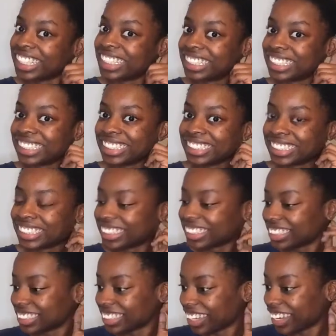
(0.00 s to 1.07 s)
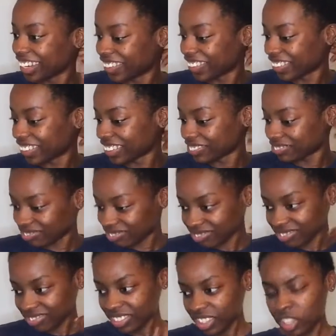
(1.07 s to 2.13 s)
This is awkward.
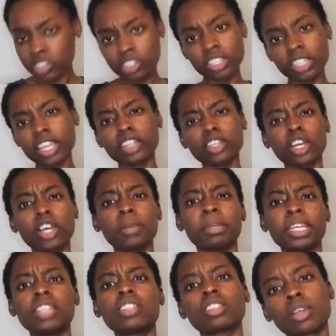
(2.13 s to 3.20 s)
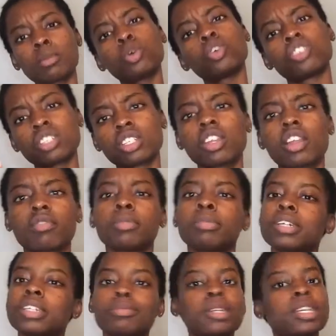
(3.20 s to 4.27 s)
So he like, no, man, just come on. Just get off the
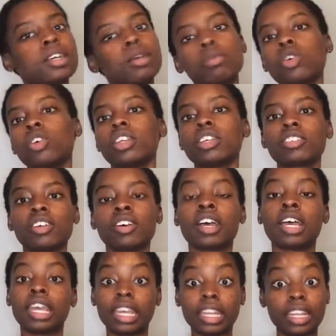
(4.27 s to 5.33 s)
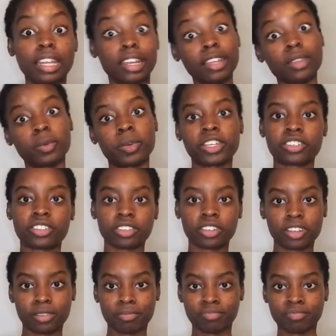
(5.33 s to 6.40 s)
bus, man. Come on. That's all. And then another white shirt
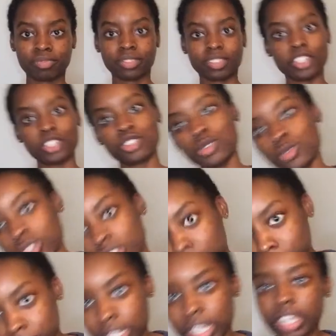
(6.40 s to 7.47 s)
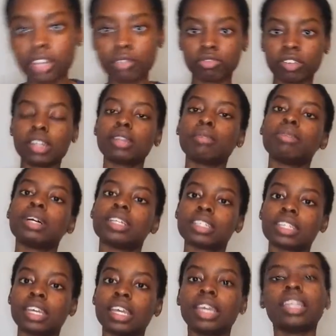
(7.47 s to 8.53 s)
come. There's two of them in the front of the
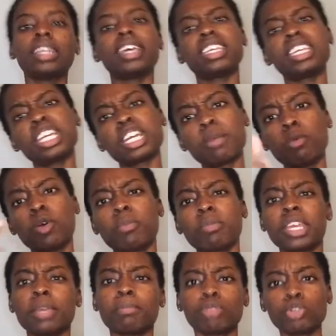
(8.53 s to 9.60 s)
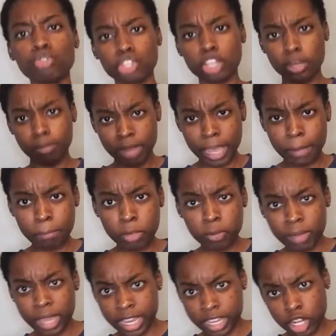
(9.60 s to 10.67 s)
bus. They're like, yeah, come on, man. Blue shirt, black book
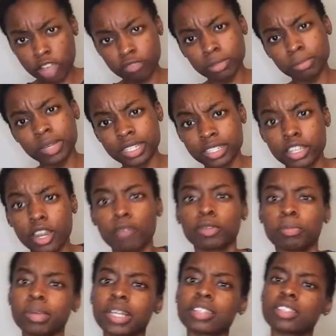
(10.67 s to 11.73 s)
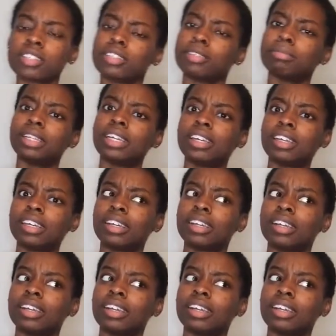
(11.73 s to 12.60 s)
bag. Get off the bus. I'm like,